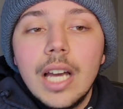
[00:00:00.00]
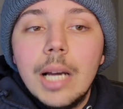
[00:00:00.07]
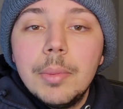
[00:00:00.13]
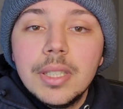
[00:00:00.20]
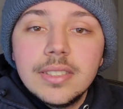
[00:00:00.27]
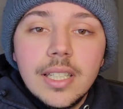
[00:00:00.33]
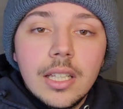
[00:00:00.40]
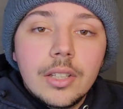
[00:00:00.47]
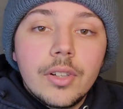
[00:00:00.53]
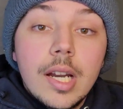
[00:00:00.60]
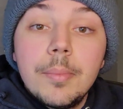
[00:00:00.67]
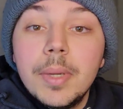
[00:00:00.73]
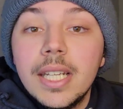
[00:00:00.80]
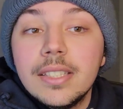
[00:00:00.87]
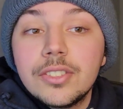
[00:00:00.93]
I'm on
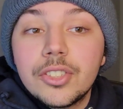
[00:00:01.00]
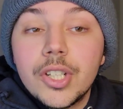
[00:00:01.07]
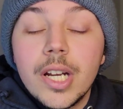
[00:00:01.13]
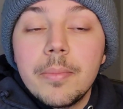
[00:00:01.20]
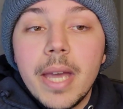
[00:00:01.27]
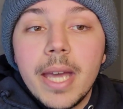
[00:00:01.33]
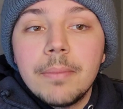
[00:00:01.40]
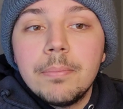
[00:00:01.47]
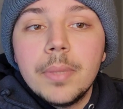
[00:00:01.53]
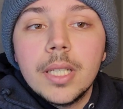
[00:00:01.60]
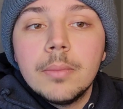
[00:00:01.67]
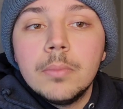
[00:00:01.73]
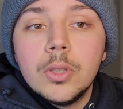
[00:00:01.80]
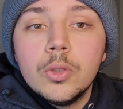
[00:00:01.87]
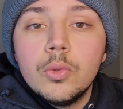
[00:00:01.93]
Telegram and Instagram at
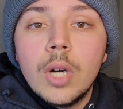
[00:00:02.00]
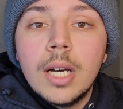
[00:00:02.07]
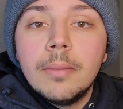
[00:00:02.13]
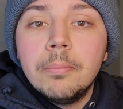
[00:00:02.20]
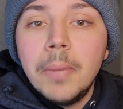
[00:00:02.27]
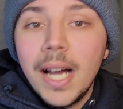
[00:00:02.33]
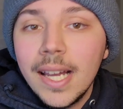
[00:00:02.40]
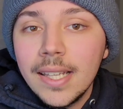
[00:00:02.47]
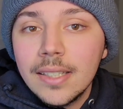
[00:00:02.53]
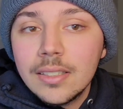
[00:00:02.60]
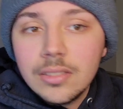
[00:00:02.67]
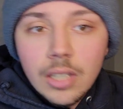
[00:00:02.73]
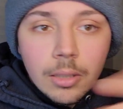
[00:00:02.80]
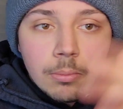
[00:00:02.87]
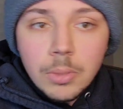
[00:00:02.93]
Big Blue
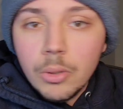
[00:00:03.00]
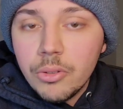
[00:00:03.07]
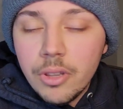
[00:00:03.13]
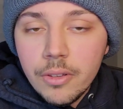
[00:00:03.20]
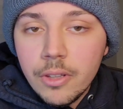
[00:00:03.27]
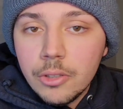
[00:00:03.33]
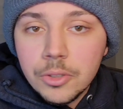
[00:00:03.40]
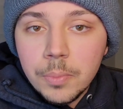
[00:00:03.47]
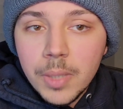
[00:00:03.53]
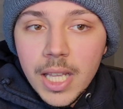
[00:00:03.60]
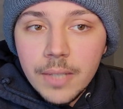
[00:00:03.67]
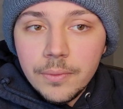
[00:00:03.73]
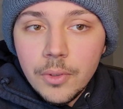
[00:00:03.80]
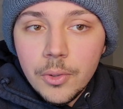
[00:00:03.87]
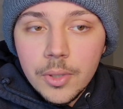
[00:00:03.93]
Unbiased on both of those
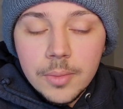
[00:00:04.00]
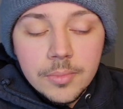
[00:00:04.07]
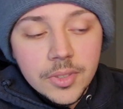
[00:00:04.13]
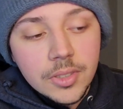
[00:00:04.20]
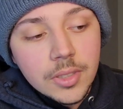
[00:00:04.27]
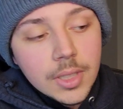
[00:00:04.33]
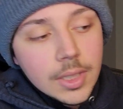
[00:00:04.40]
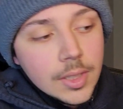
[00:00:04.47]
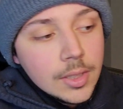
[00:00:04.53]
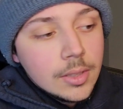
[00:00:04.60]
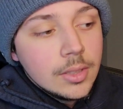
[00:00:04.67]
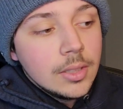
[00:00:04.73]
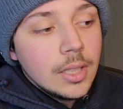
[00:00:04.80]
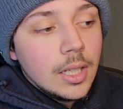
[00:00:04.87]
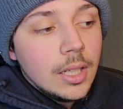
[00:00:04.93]

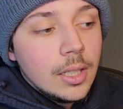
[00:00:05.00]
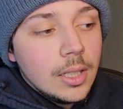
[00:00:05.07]
platforms.